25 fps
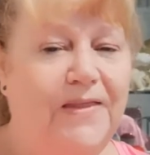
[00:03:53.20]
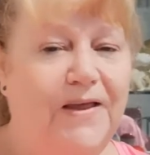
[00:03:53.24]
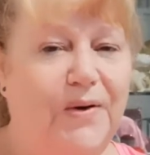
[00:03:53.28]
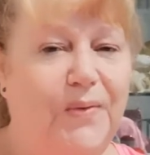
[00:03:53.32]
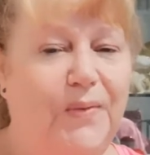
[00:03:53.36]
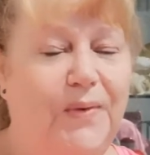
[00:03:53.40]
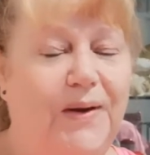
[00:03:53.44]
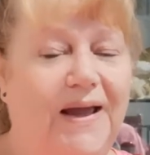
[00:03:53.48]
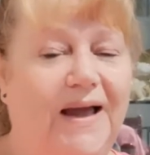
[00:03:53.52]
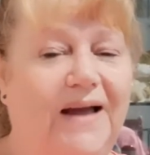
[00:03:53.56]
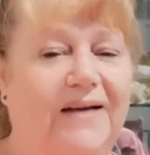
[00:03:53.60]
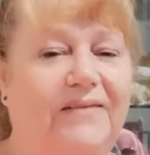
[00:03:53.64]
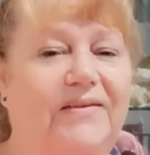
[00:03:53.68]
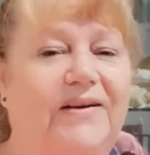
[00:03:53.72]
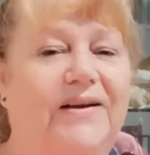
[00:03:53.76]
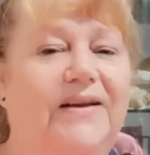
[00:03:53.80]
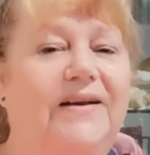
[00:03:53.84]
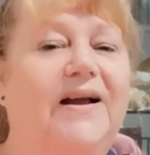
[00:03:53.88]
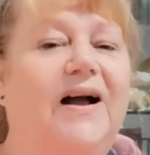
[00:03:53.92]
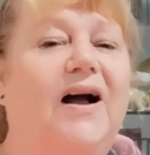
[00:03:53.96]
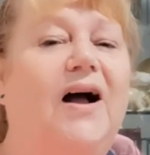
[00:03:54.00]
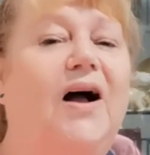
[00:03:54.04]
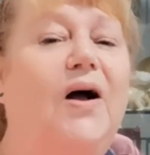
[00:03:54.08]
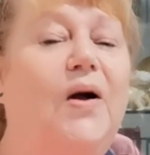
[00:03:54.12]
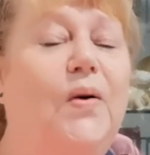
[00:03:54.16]
There we have it.
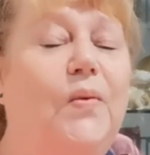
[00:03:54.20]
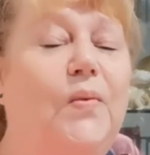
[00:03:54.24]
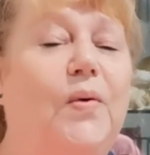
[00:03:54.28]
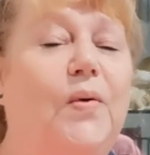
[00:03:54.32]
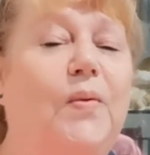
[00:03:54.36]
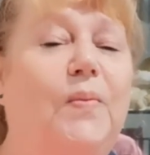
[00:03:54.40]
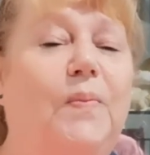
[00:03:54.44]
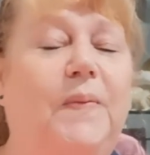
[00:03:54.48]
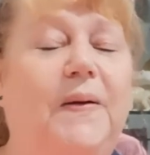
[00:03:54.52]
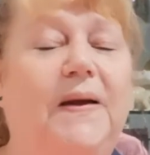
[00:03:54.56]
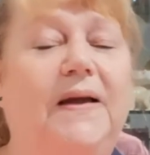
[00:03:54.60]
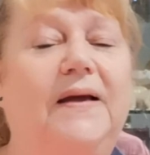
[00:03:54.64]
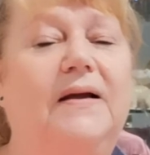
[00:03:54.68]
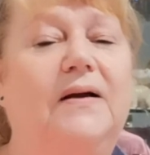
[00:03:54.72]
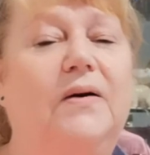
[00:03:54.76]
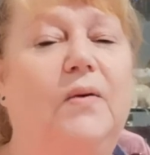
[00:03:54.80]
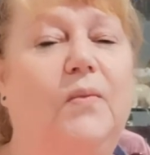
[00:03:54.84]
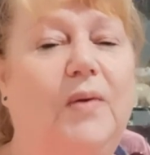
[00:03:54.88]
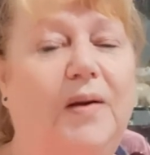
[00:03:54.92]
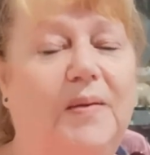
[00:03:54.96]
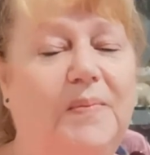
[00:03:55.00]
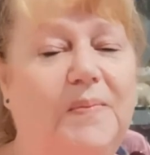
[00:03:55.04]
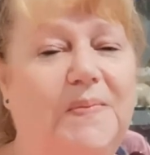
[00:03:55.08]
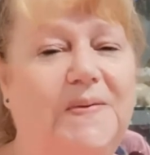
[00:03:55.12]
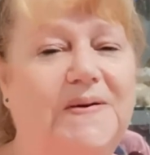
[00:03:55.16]
I will pick
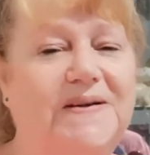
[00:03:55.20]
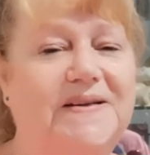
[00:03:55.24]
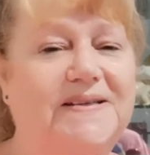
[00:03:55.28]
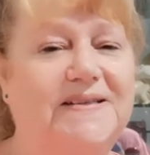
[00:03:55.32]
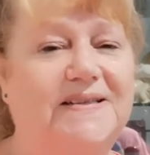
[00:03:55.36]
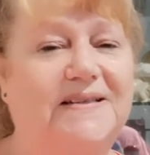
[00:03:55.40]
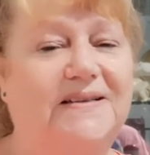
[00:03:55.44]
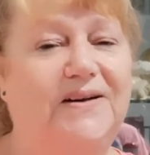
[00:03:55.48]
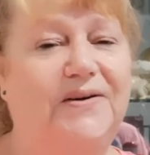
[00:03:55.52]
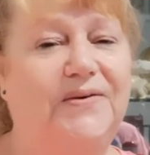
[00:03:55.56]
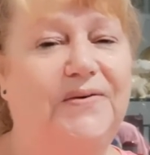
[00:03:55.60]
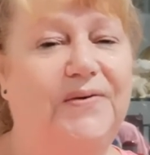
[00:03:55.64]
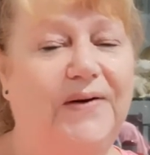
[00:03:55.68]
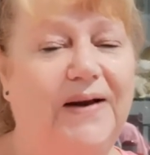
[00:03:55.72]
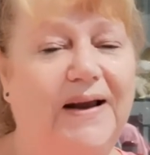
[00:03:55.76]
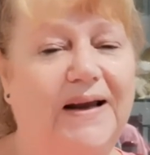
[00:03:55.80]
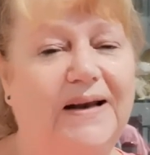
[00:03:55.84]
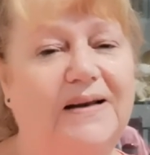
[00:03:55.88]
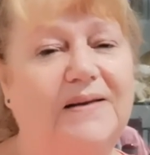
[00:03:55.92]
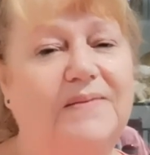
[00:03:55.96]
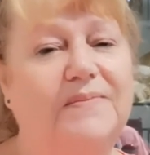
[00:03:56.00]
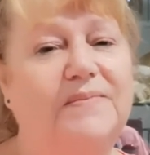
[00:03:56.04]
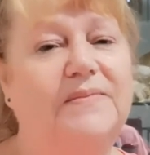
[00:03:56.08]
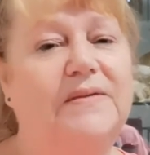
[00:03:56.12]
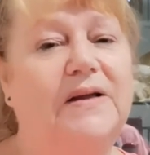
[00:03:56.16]
one person at
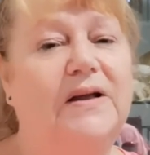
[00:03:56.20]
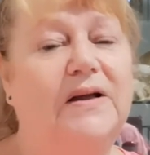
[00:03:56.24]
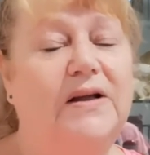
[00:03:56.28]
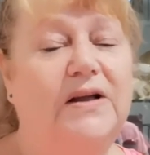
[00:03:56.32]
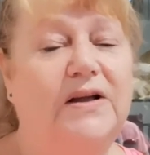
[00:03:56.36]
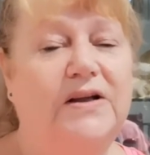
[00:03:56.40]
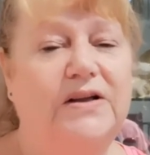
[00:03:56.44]
random